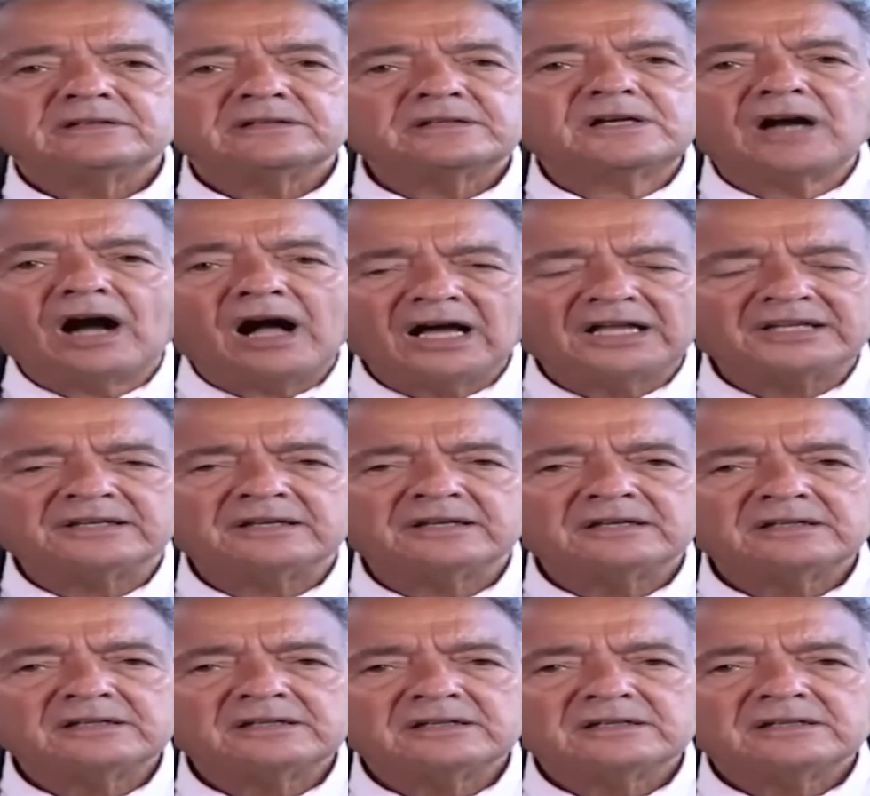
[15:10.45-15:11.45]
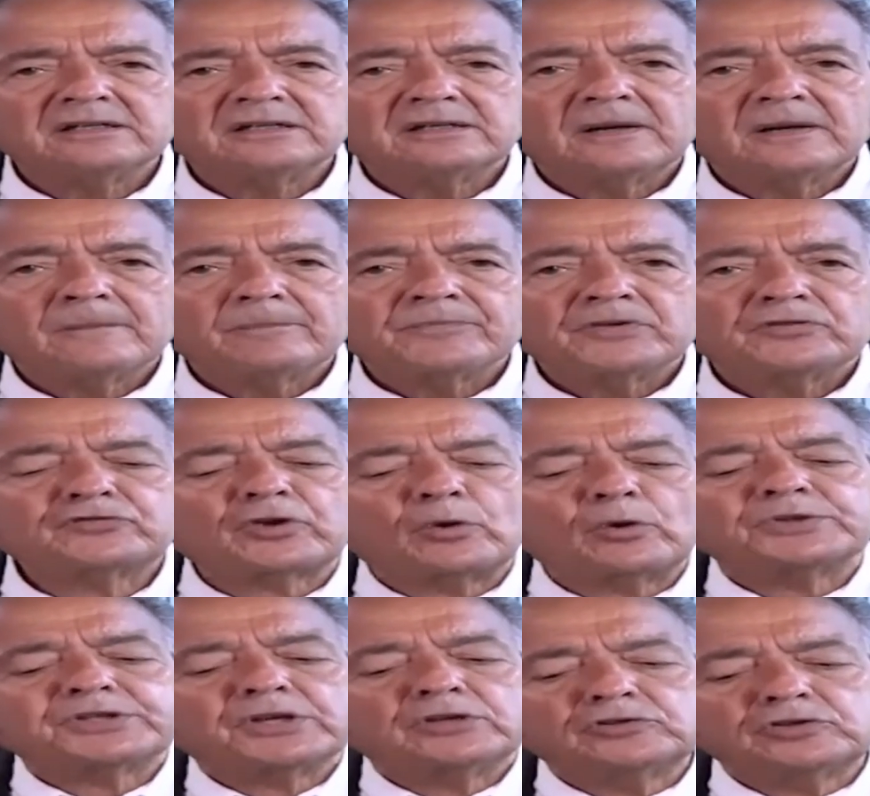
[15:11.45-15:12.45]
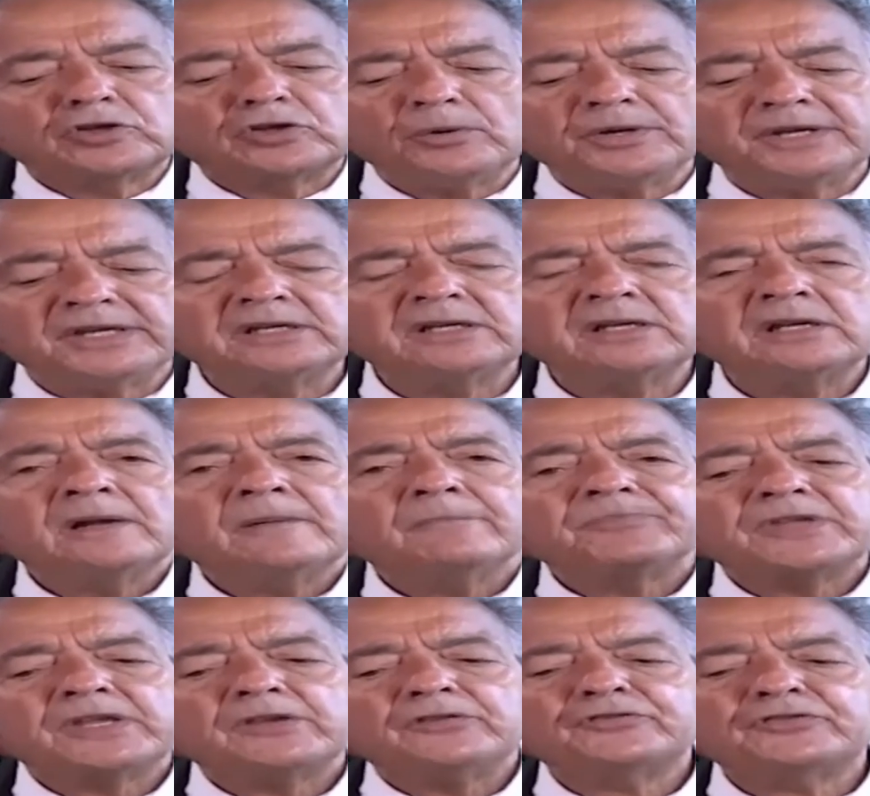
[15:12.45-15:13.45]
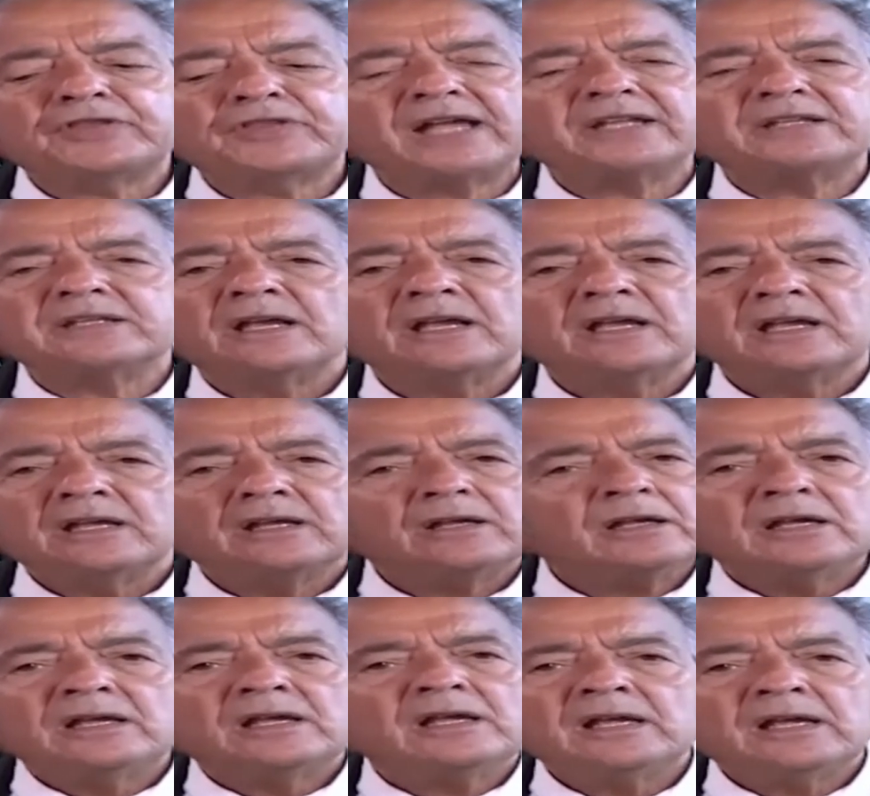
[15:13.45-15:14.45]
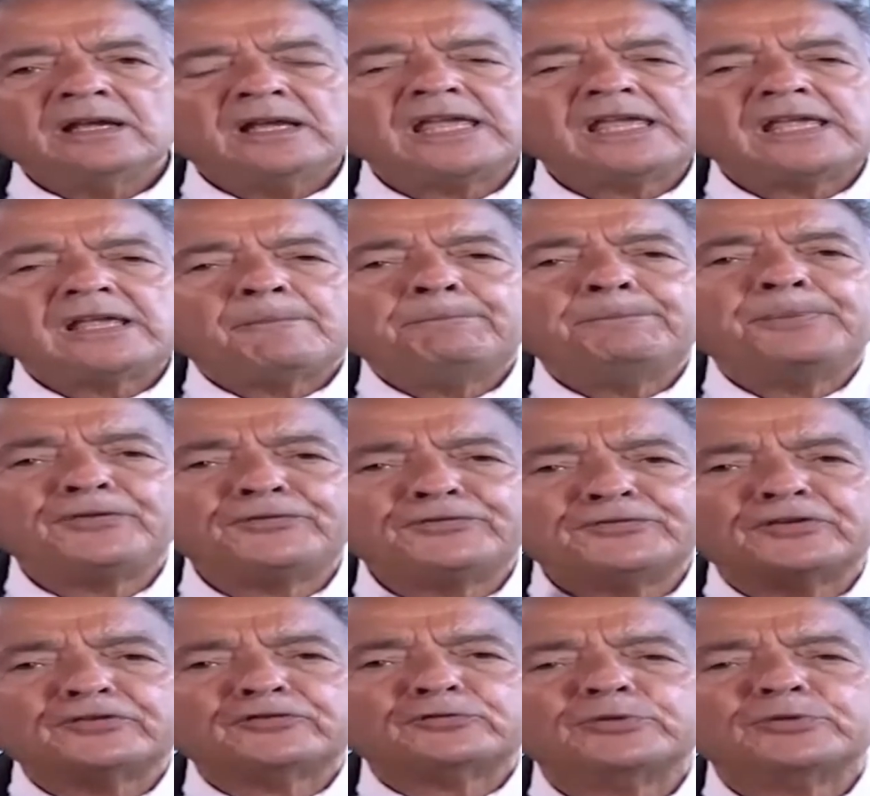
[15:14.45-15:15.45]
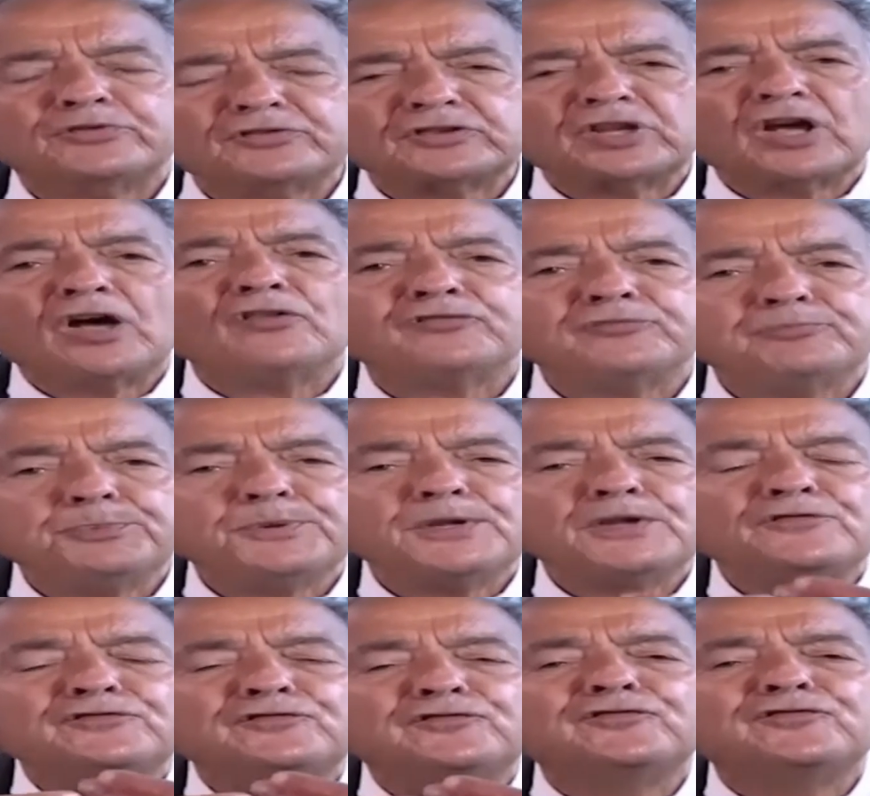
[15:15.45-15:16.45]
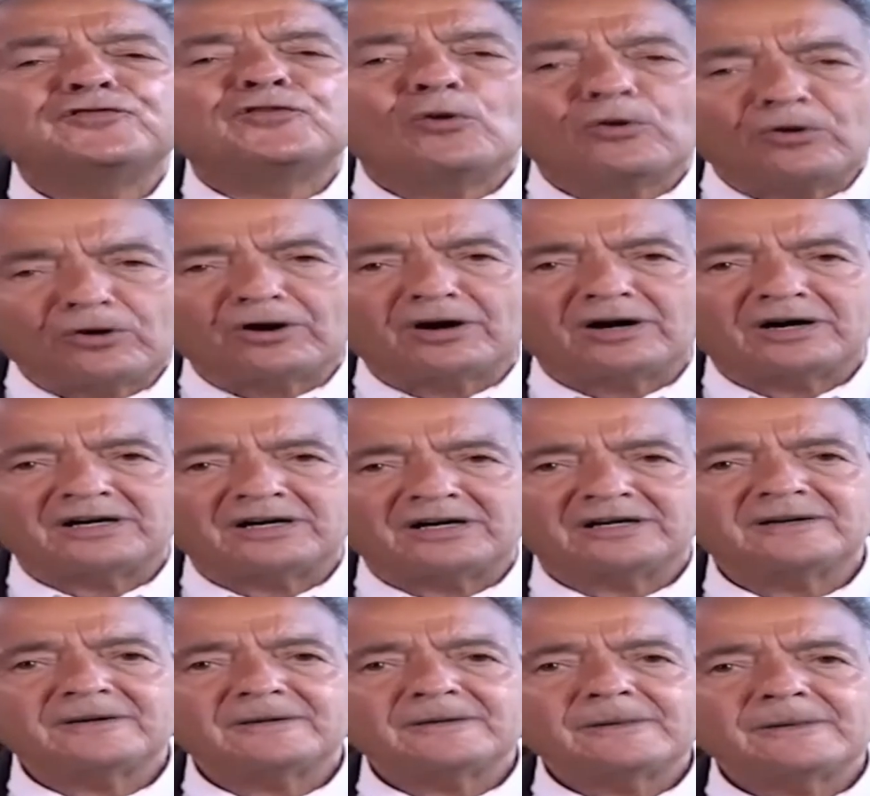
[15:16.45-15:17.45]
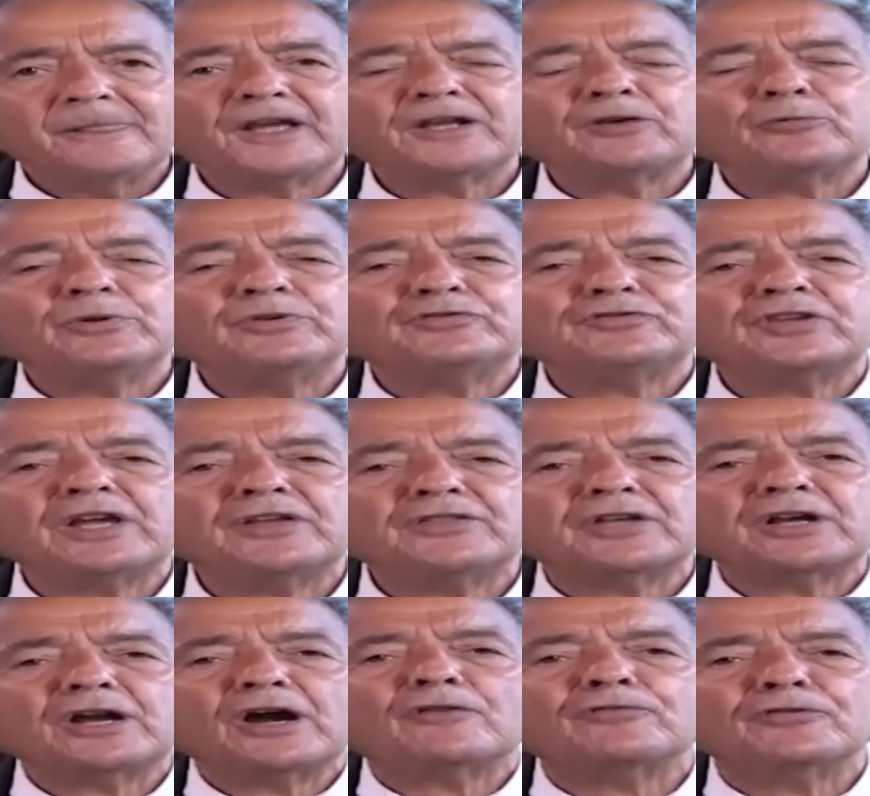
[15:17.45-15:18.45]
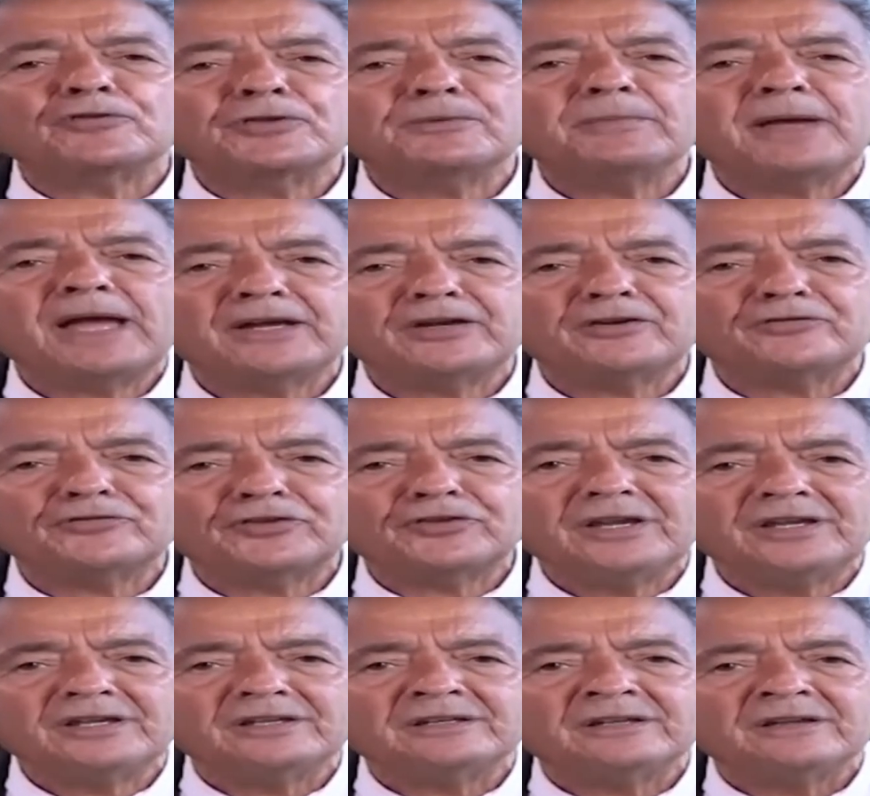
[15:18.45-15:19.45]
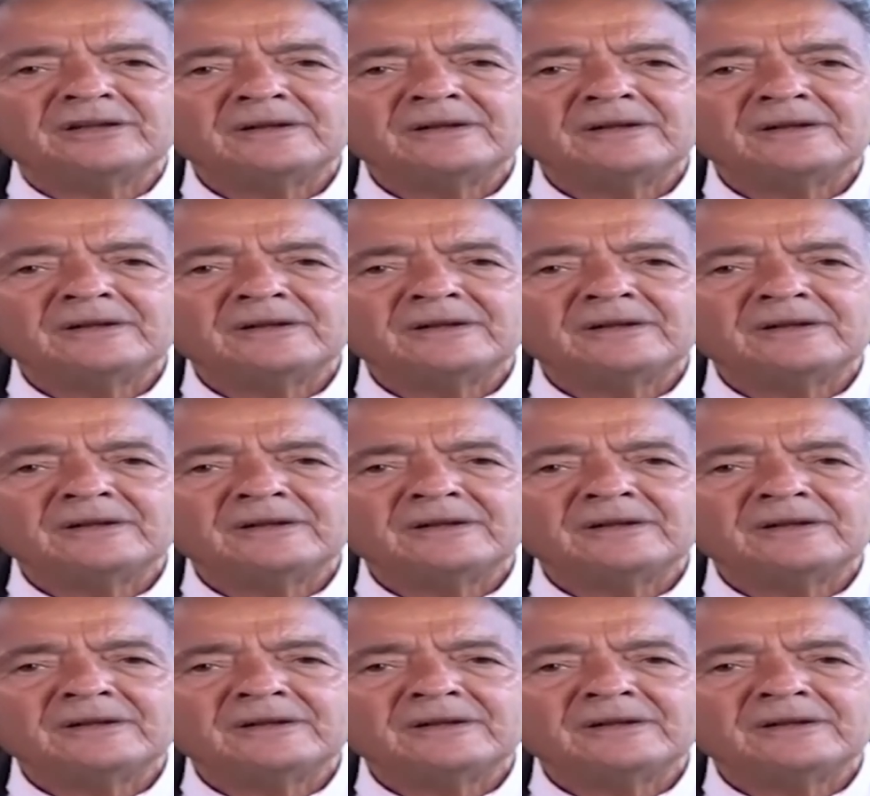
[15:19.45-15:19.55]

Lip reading: gone. So what they're doing is that business was tough before, like we say, the cover of the magazine.